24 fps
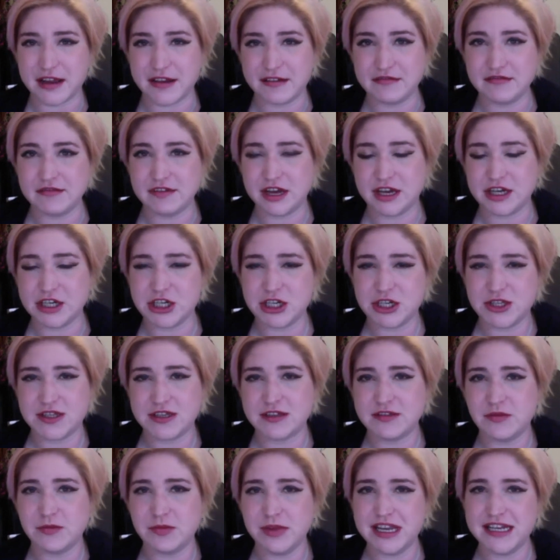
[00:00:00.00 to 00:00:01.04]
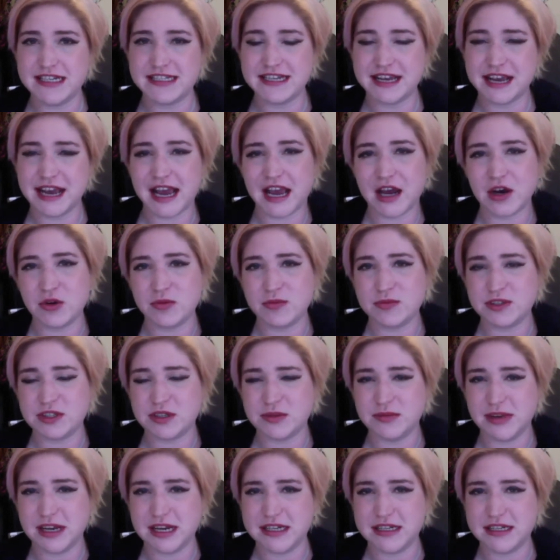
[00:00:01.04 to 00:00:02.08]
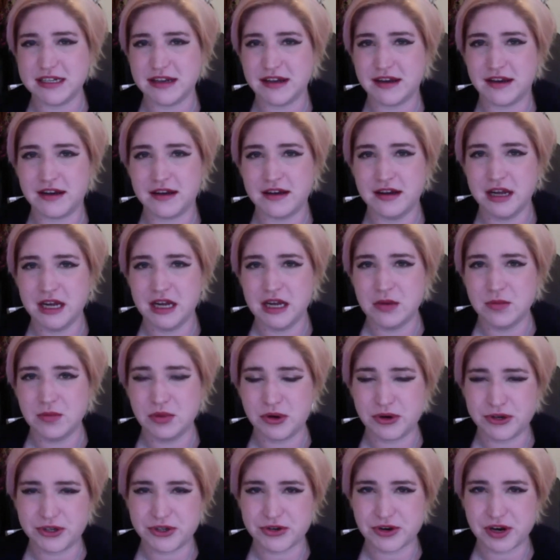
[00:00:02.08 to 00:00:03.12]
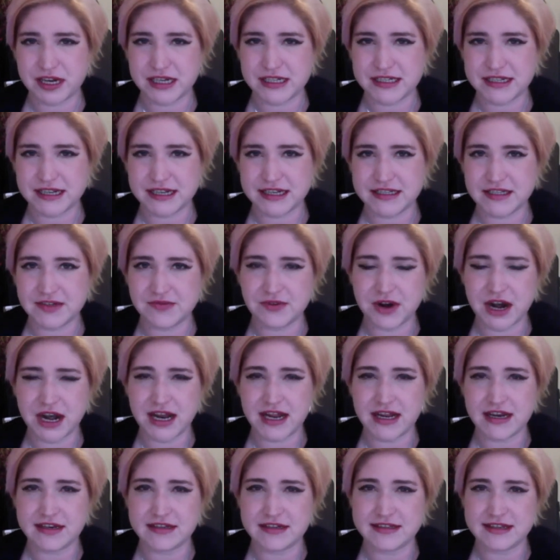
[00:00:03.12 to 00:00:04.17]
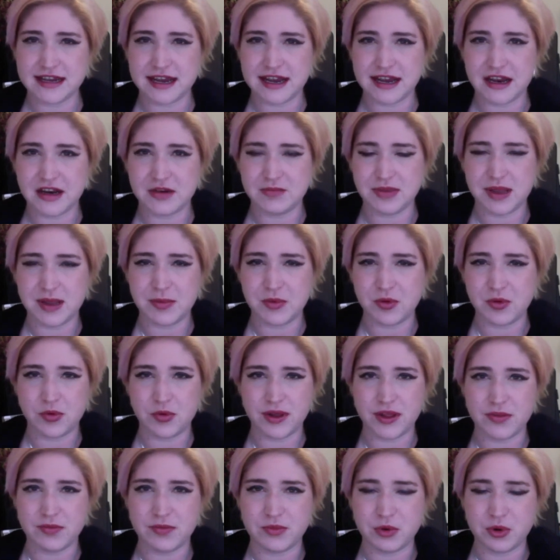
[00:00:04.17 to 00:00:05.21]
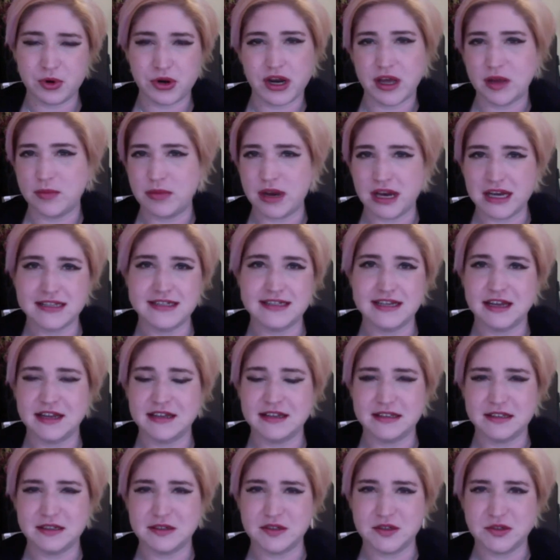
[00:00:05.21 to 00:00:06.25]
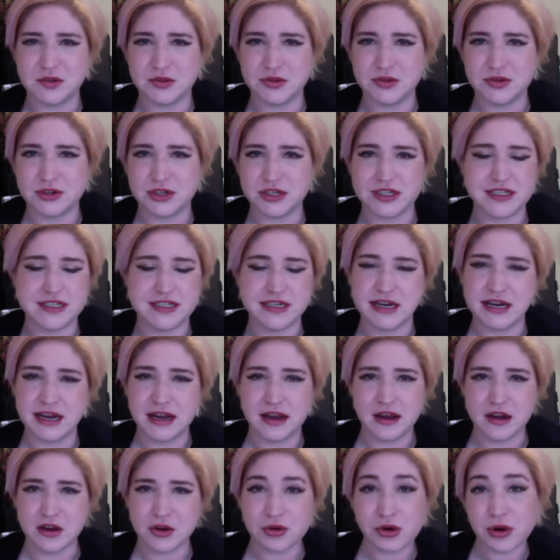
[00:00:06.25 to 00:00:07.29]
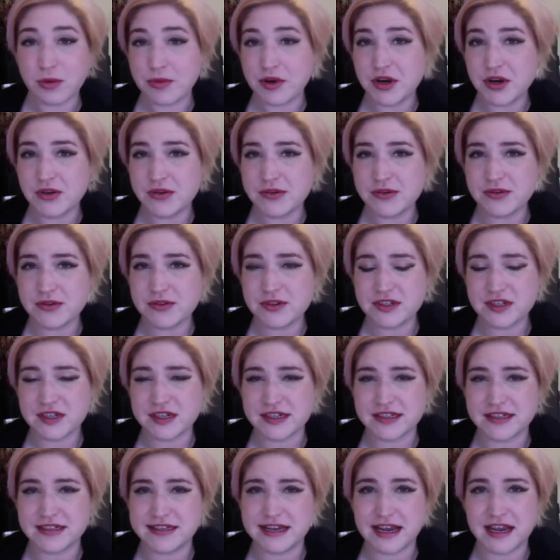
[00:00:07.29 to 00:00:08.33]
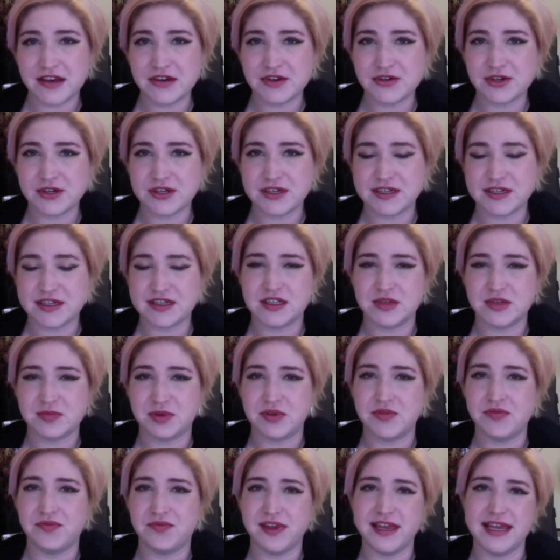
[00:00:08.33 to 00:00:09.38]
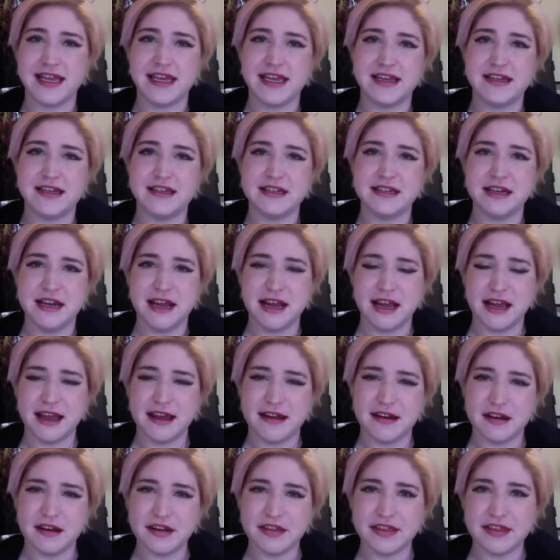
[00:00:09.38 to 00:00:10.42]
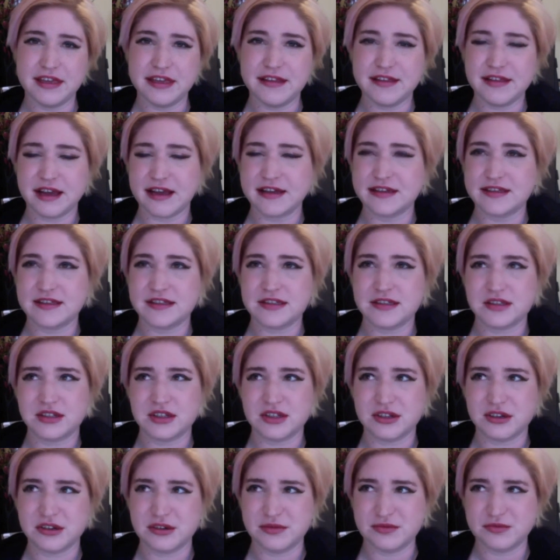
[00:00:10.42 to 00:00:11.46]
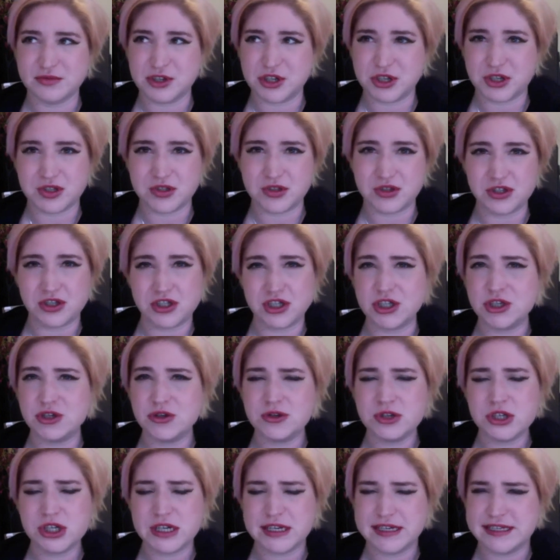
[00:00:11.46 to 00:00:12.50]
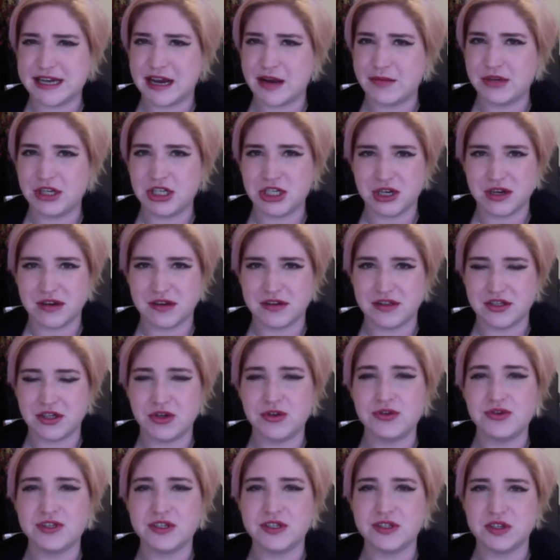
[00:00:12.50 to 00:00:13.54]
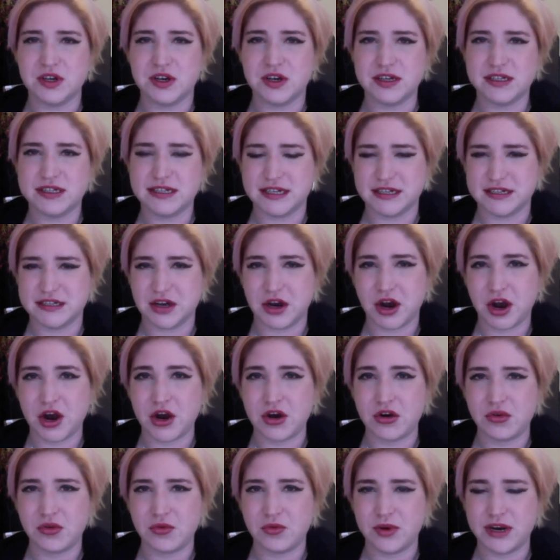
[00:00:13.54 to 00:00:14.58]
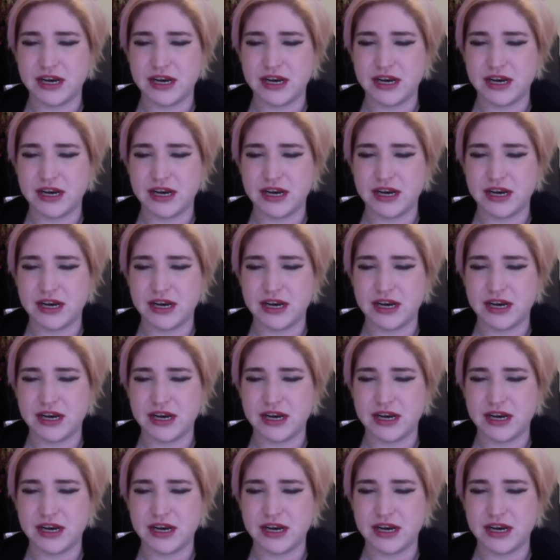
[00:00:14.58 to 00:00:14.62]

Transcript: And I don't think the media helps. The media portrays schizophrenics and people with borderline personality disorder as criminals, as dangerous, as to be feared. And I think that's just hugely damaging to society as a whole.